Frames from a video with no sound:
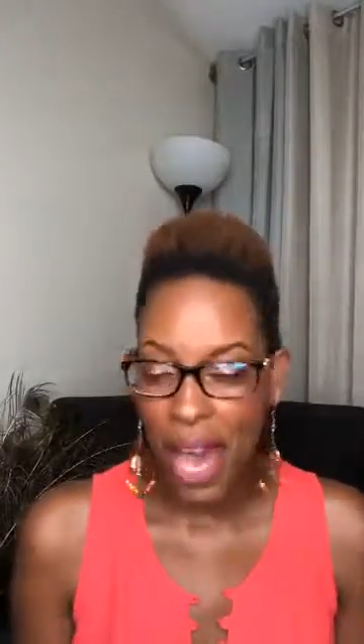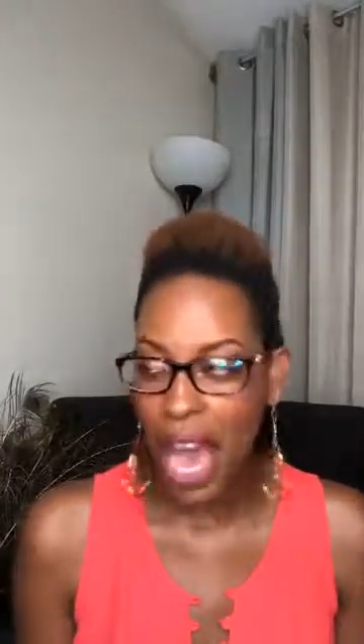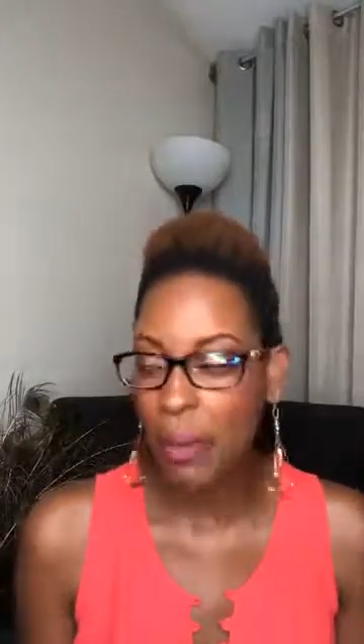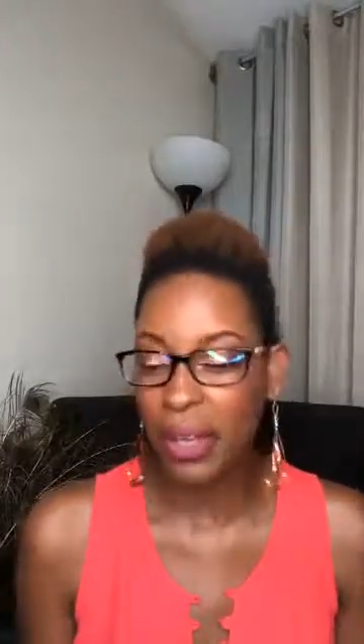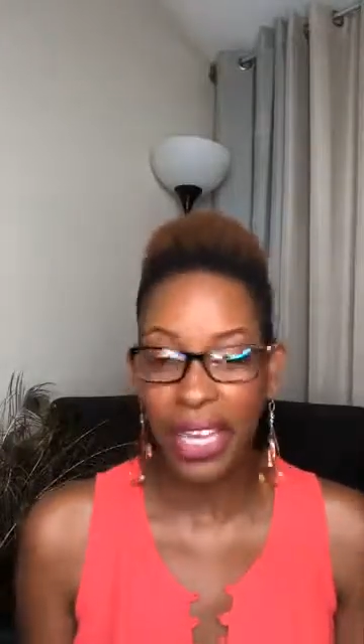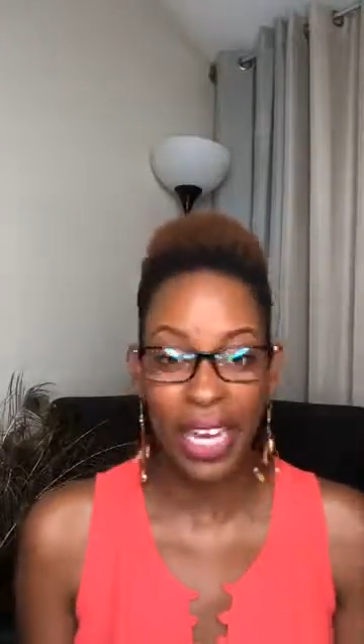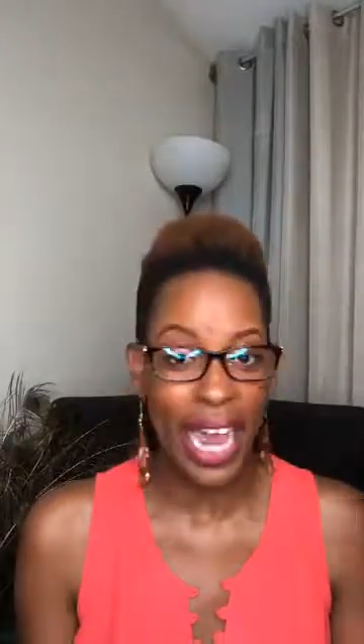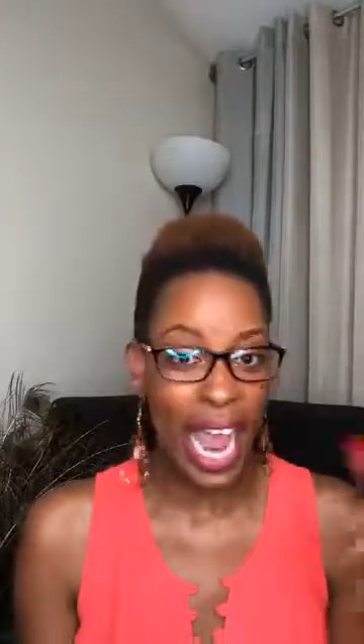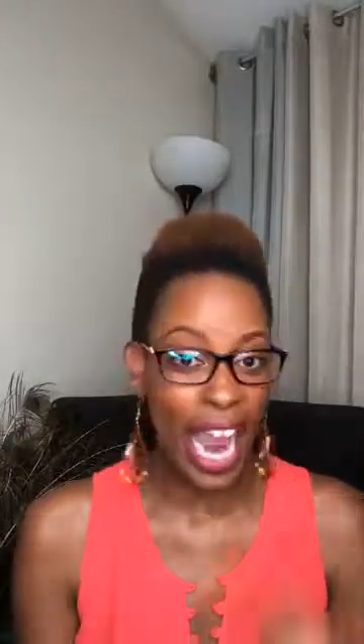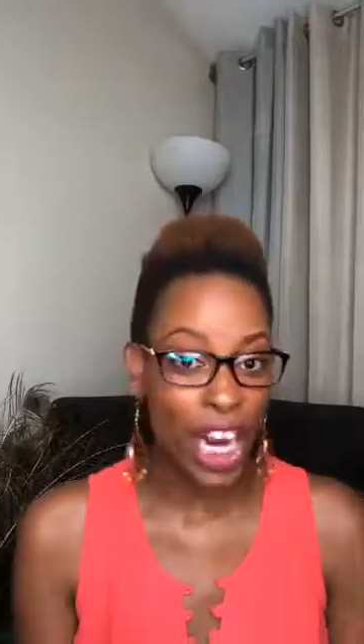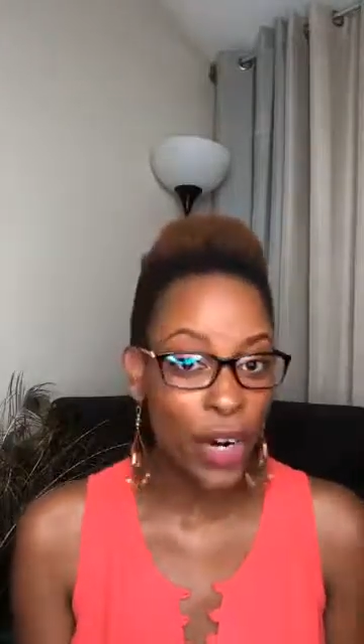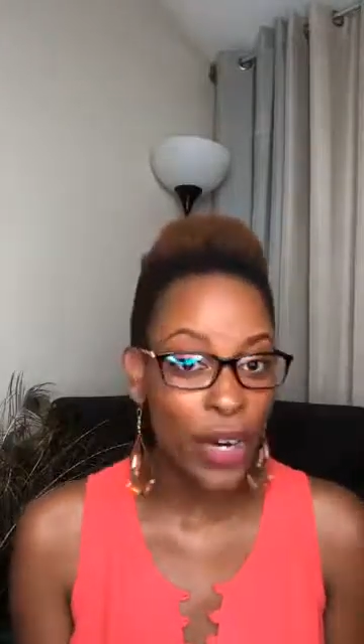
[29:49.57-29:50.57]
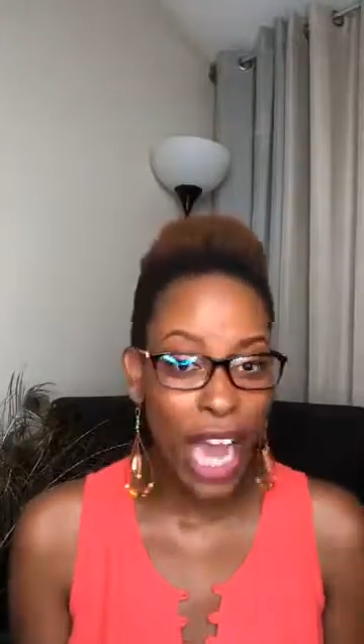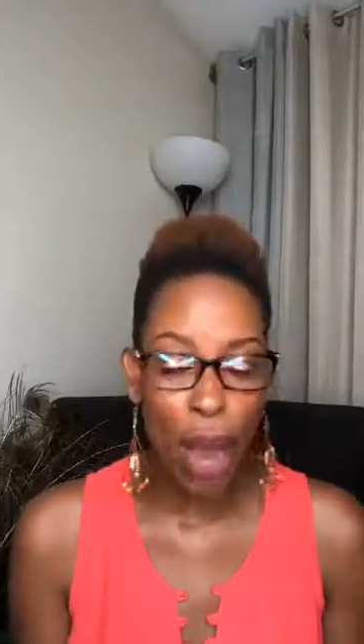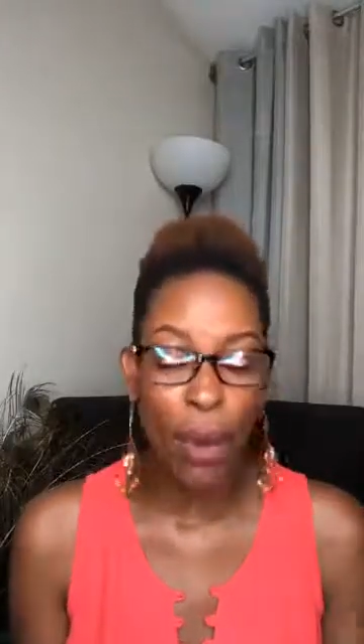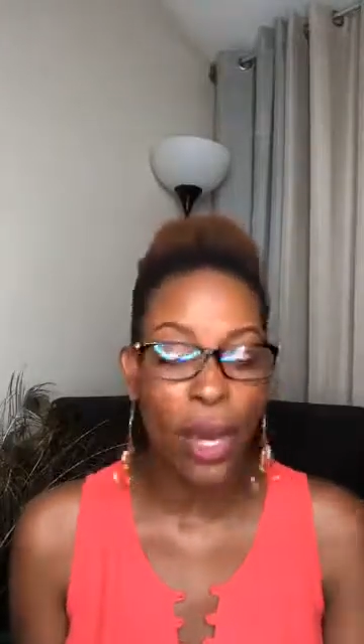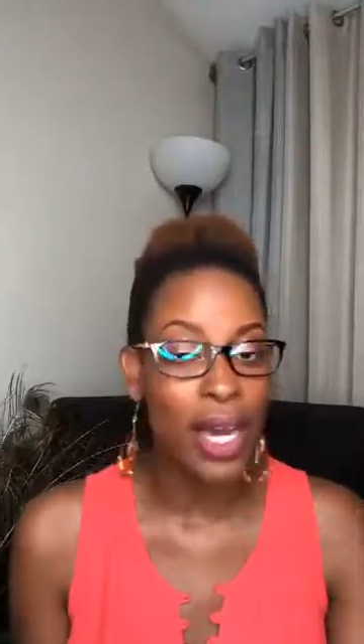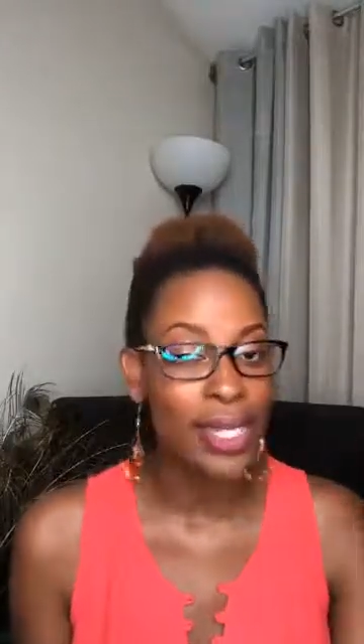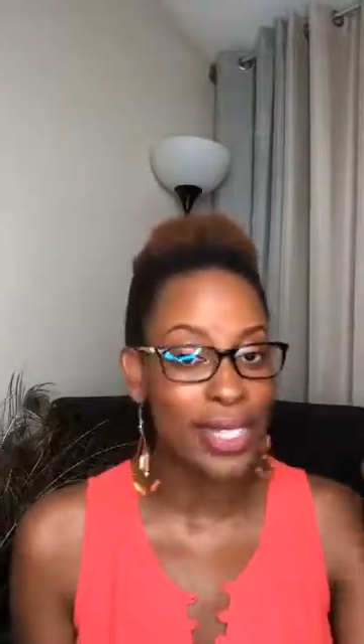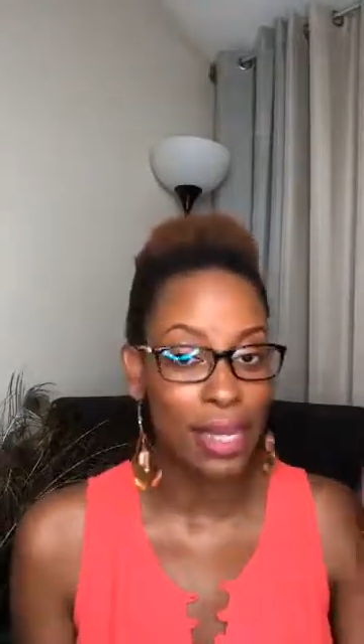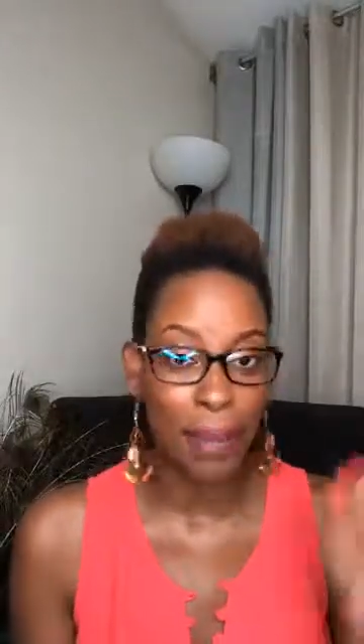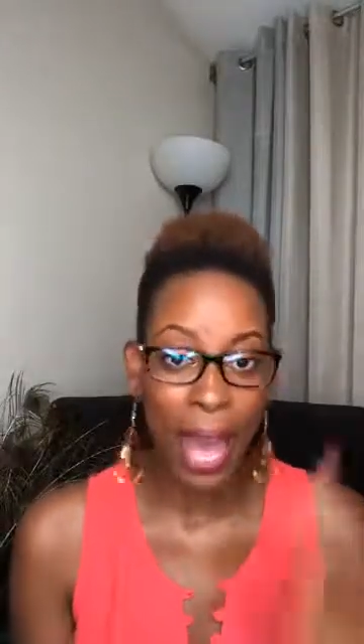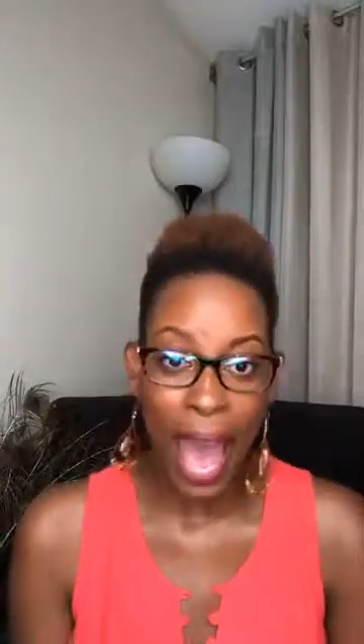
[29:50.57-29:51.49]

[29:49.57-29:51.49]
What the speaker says: I would get angry. I would cuss them